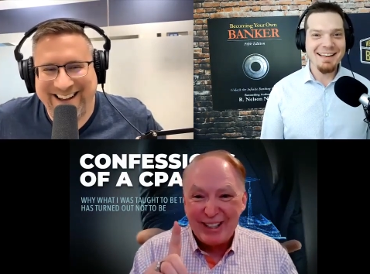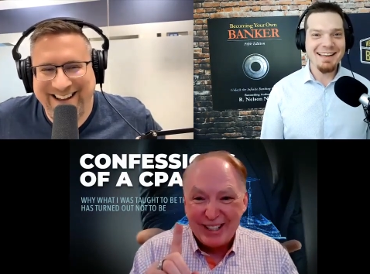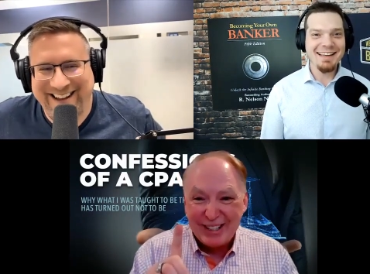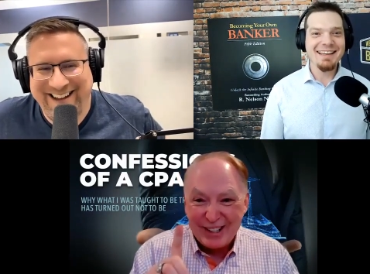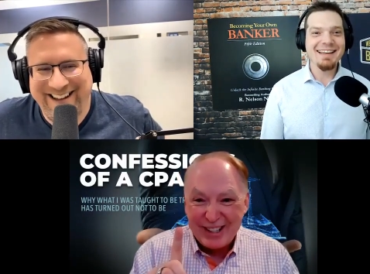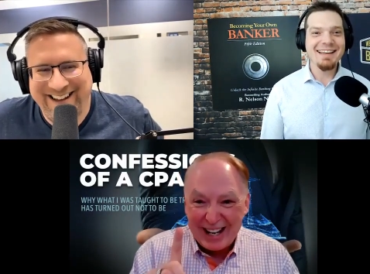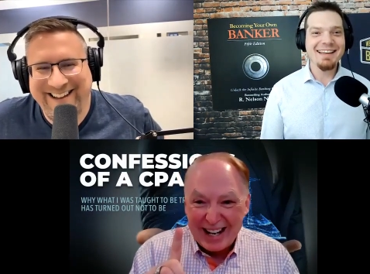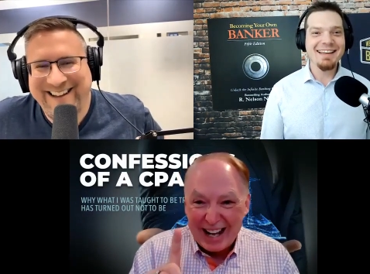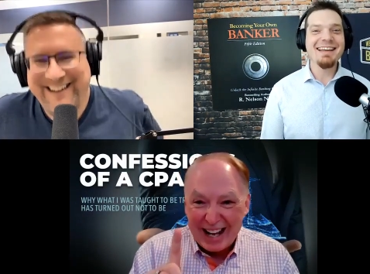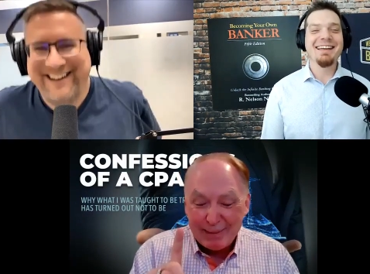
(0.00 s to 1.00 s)
Speaker 1: that has turned
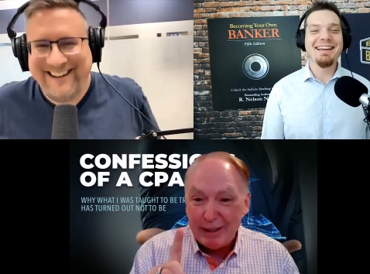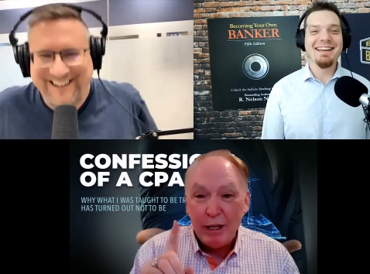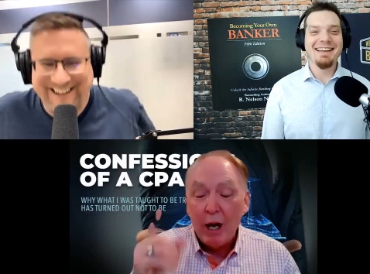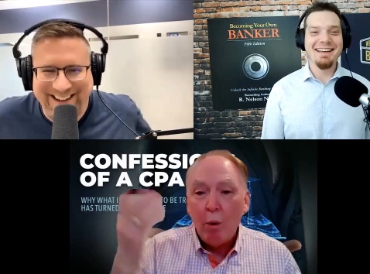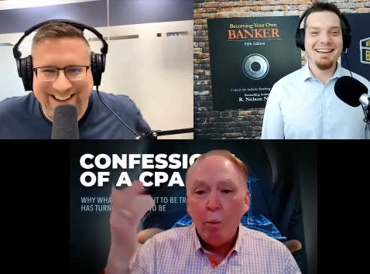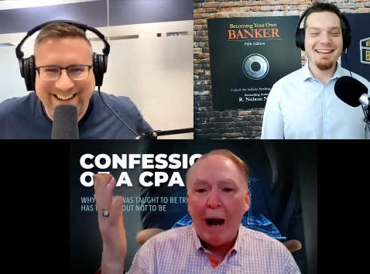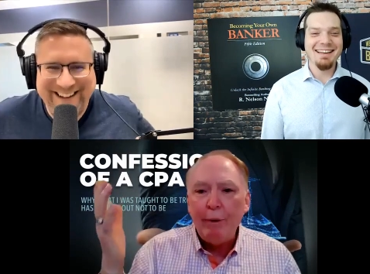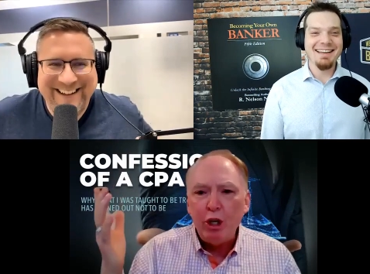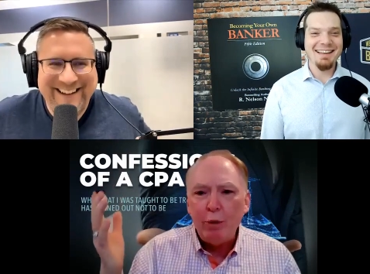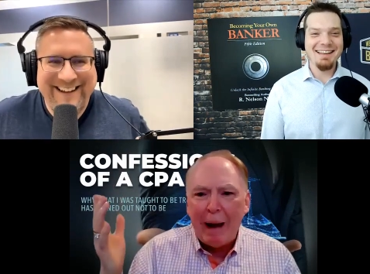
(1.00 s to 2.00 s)
out not to be.
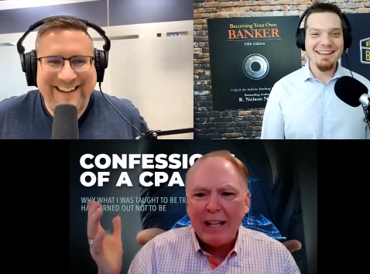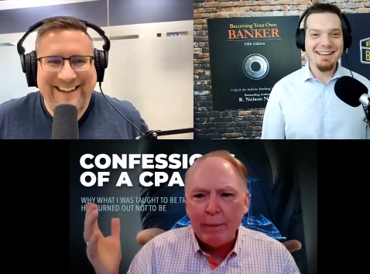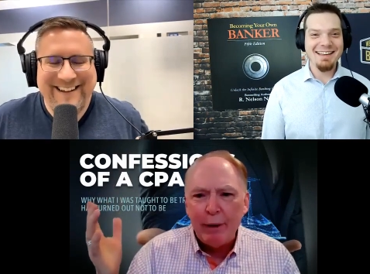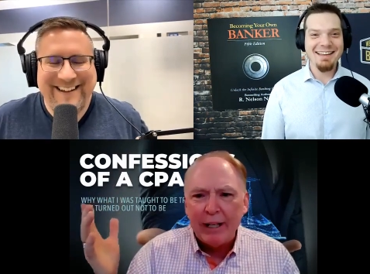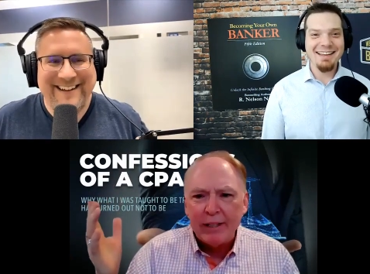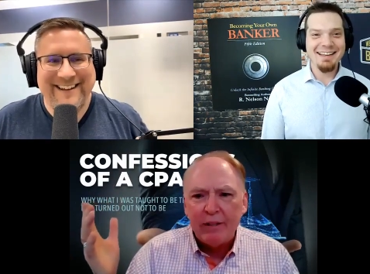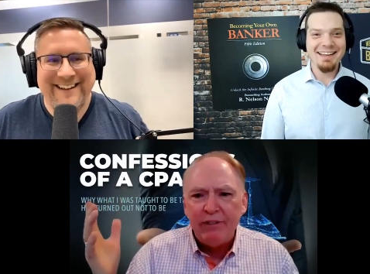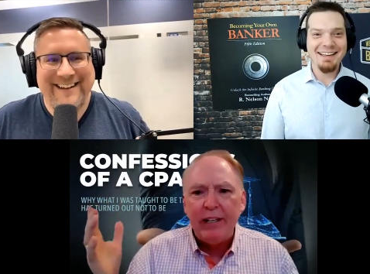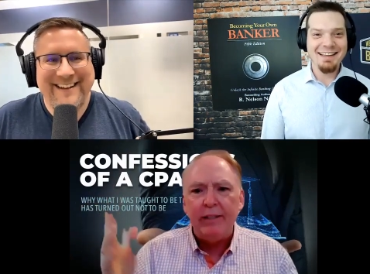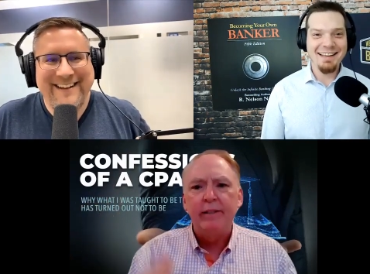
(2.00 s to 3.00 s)
Why would you pay someone
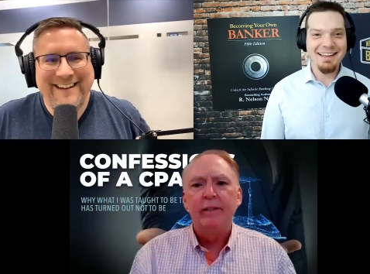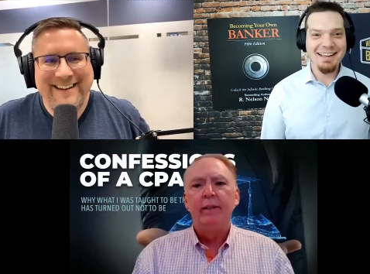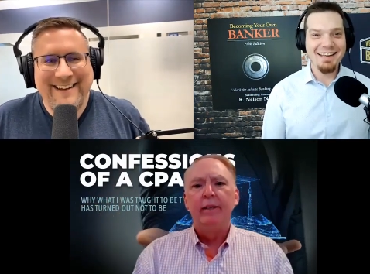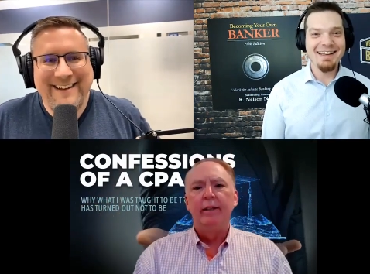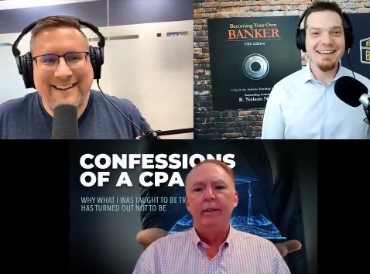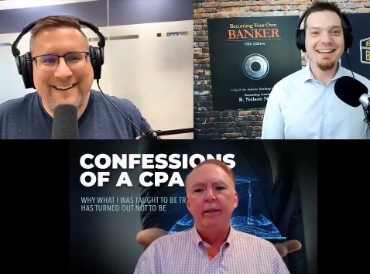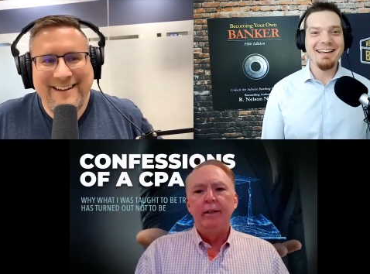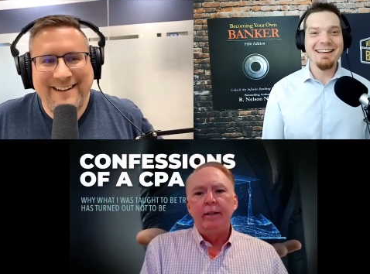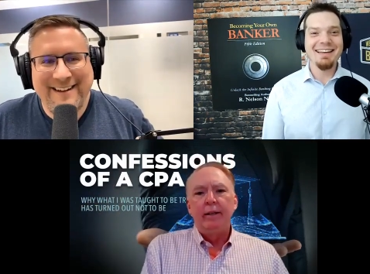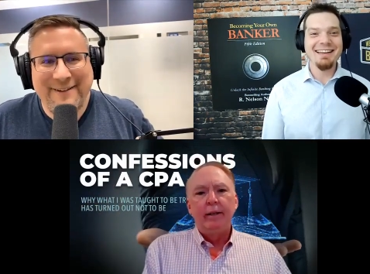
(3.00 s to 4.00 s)
else's fees?
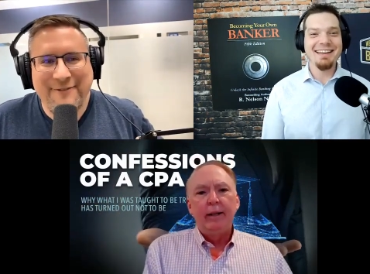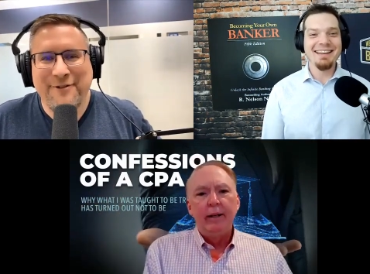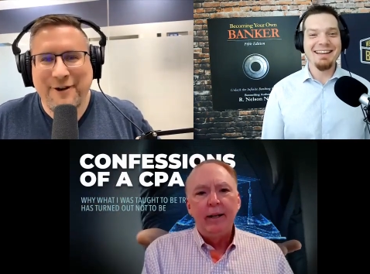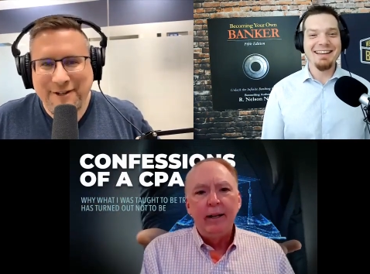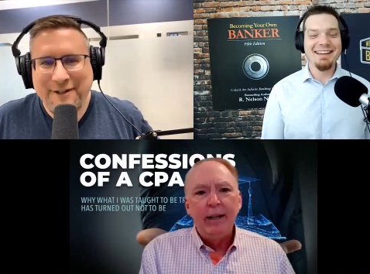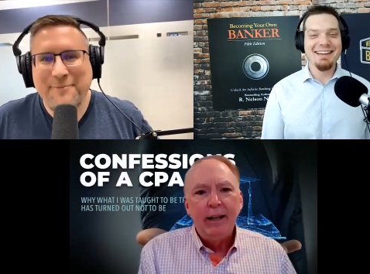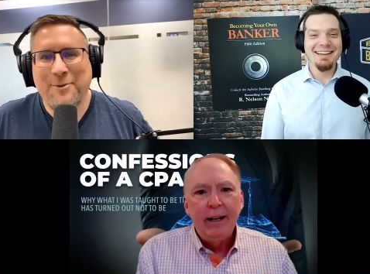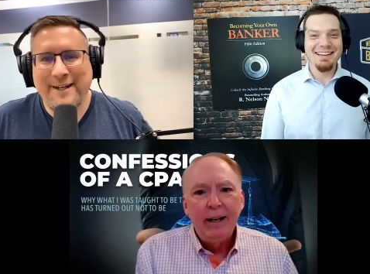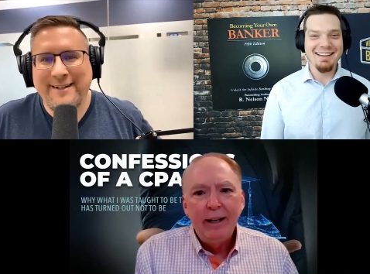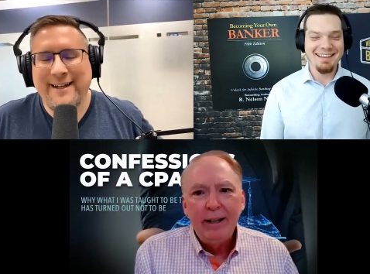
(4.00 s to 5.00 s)
Very
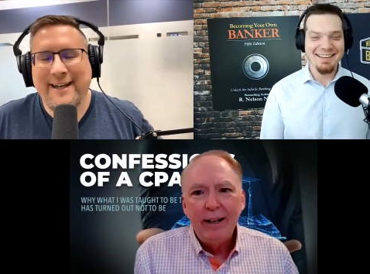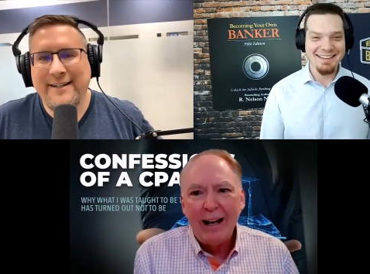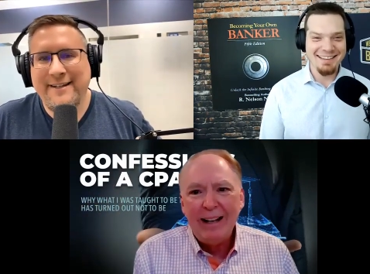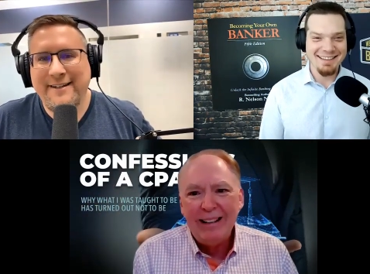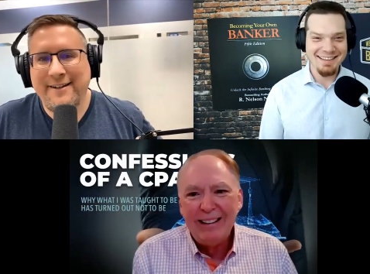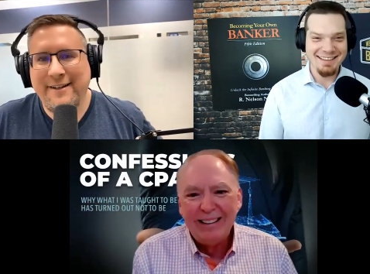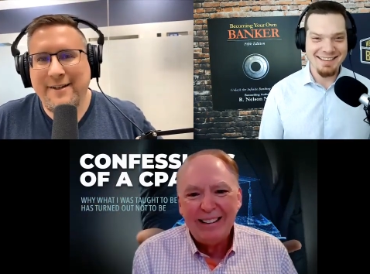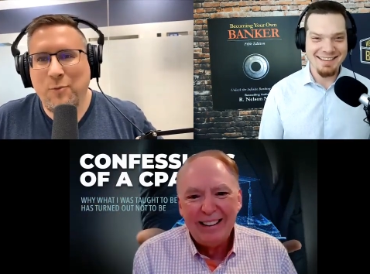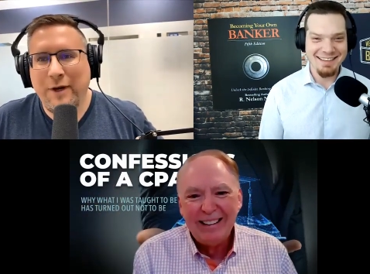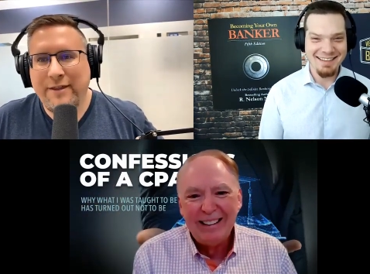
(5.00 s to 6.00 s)
good point.
Speaker 2: And
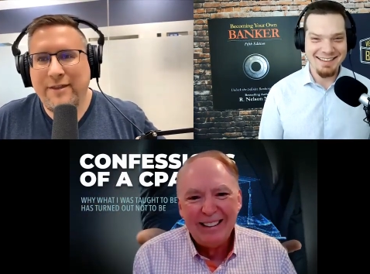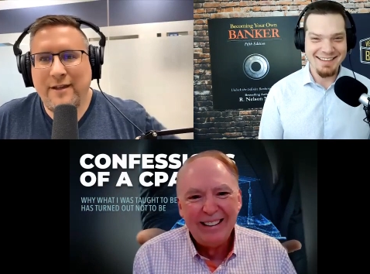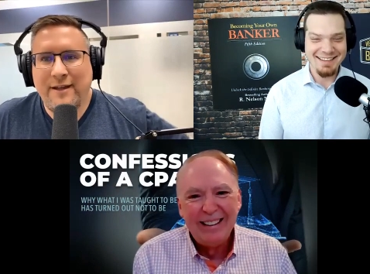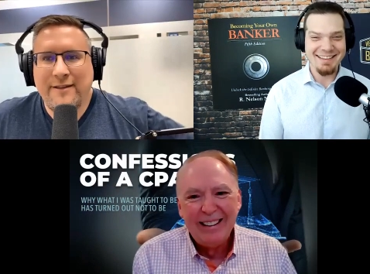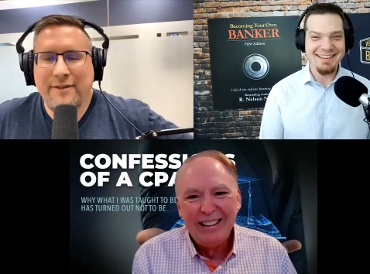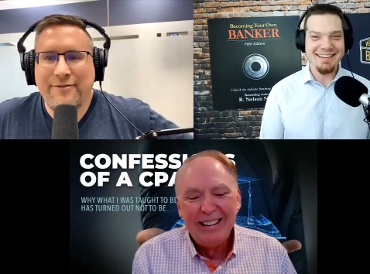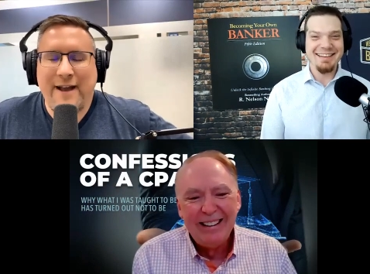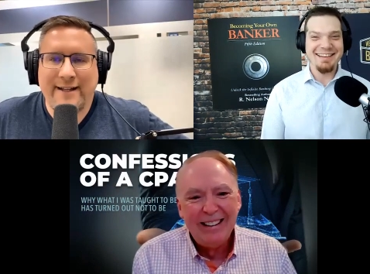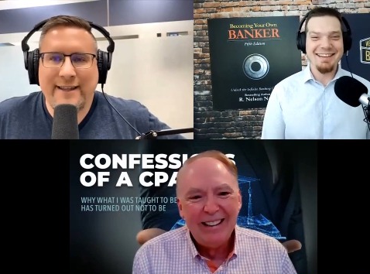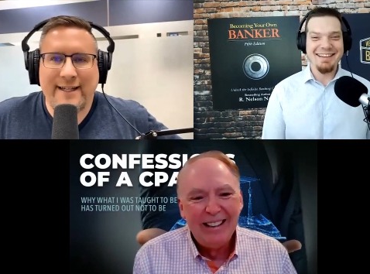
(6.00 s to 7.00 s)
with the
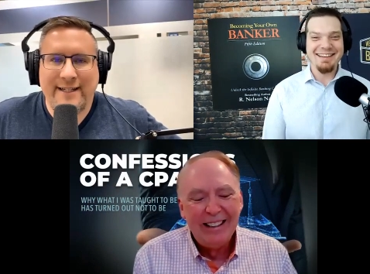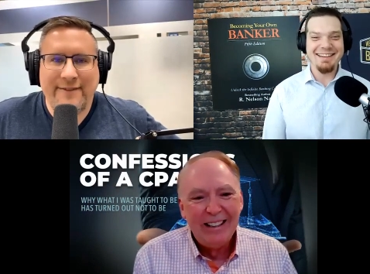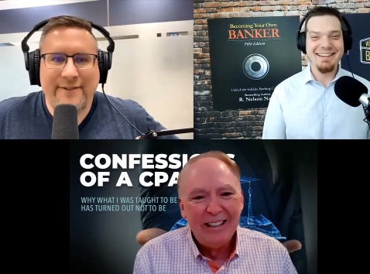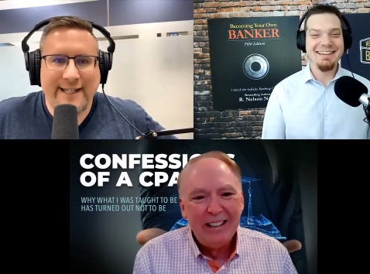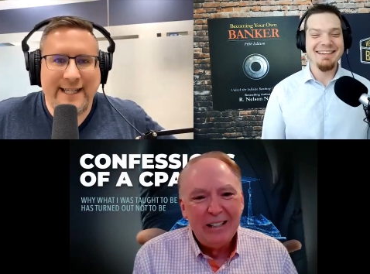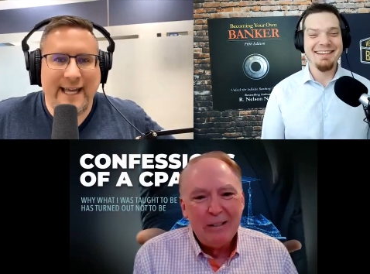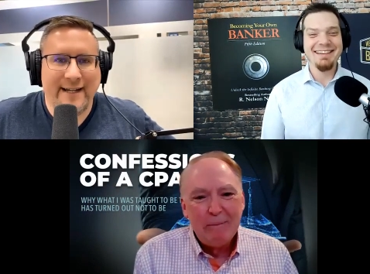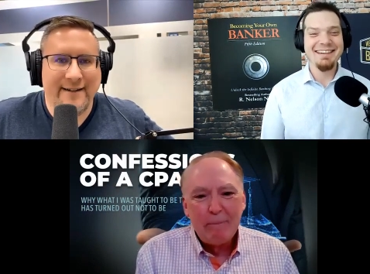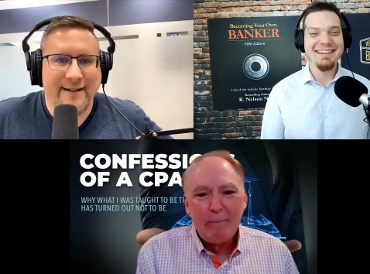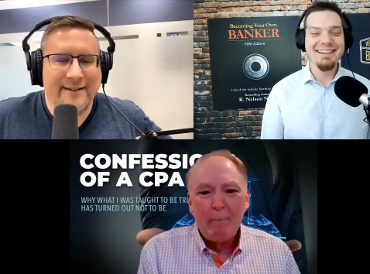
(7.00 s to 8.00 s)
fact that even in
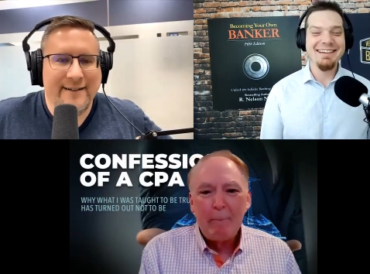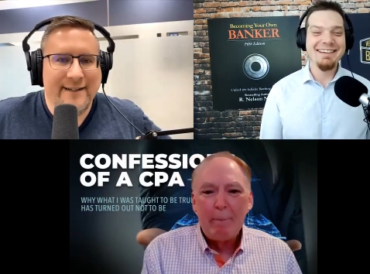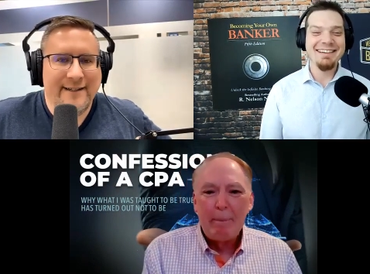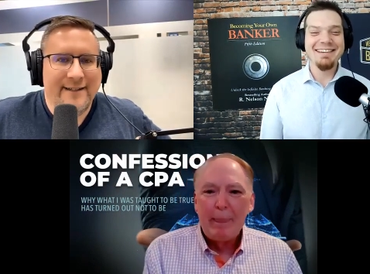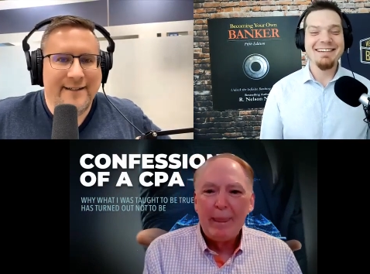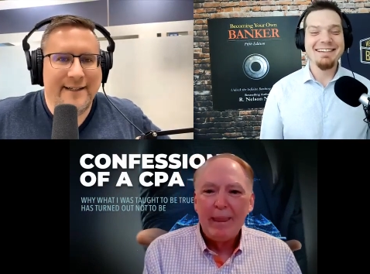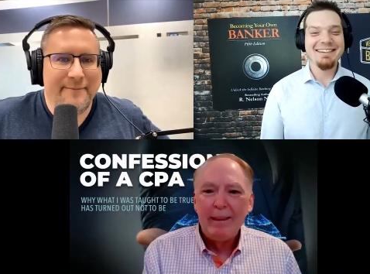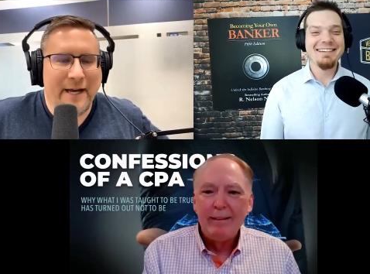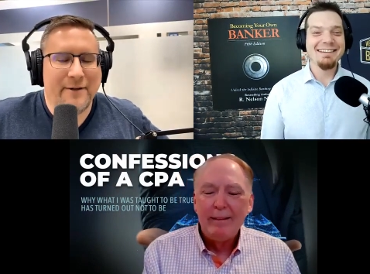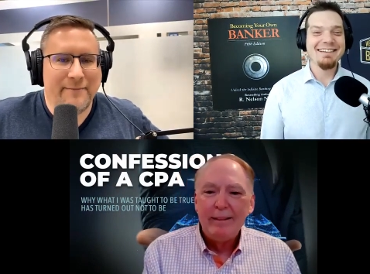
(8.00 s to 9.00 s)
Canada, the
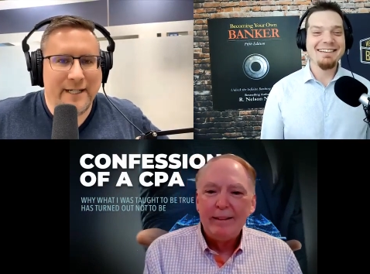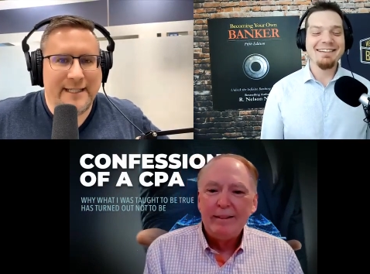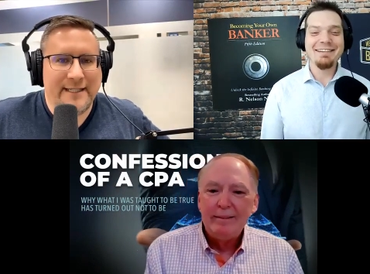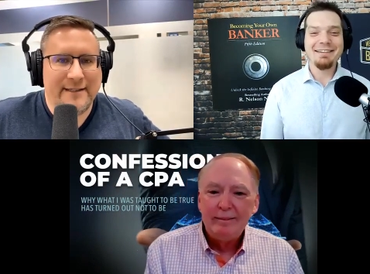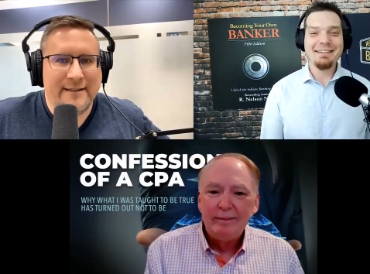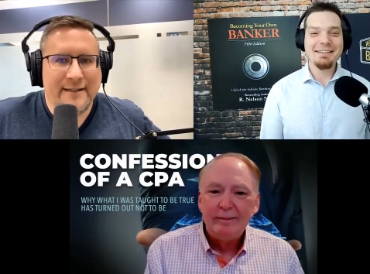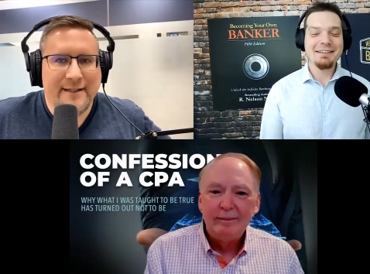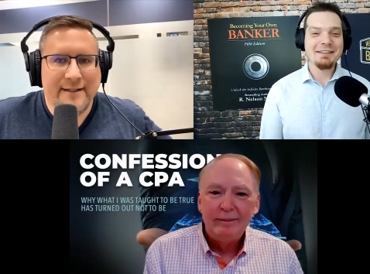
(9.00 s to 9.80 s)
amount of money